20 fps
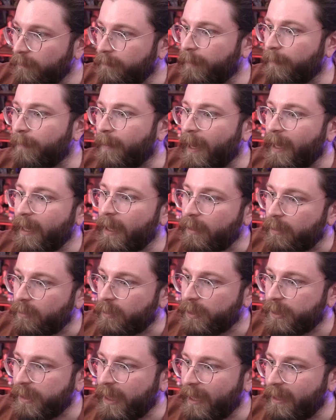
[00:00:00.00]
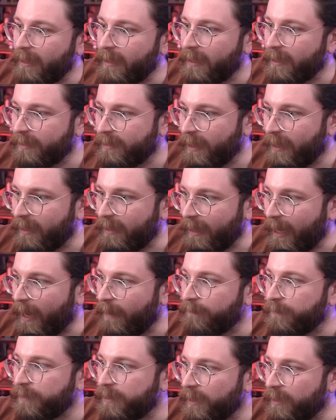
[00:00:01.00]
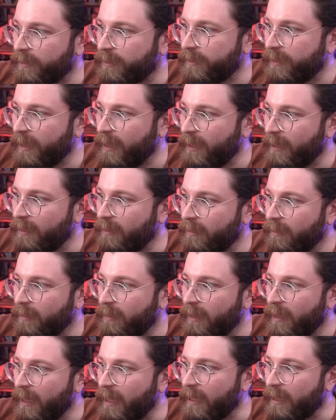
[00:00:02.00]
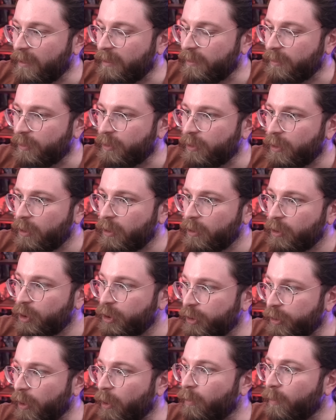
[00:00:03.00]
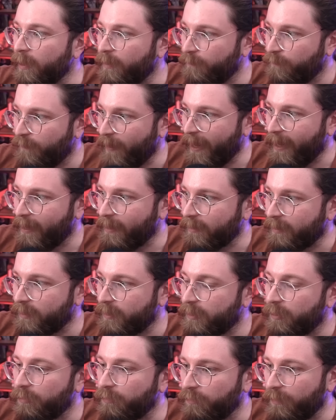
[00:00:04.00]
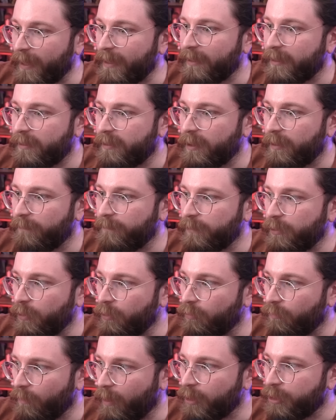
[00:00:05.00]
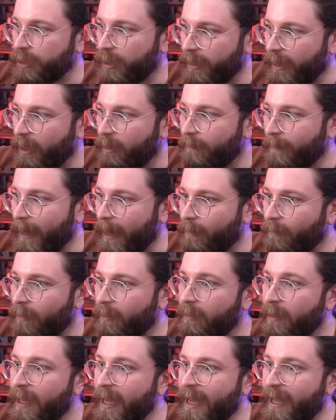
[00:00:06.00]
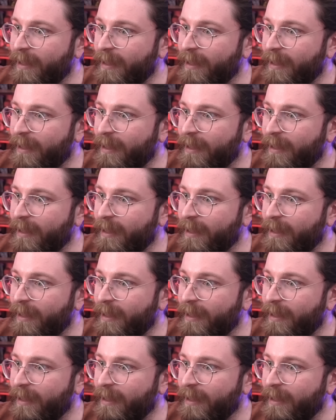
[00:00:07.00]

but my understanding is that an F-16 is so advanced relative to Russian air power